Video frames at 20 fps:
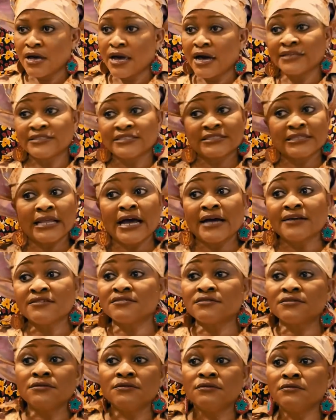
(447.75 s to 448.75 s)
At
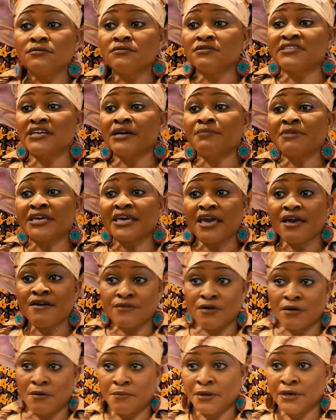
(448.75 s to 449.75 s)
last, Nzambi gave
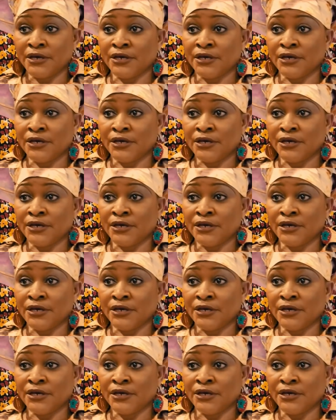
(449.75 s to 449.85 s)
up.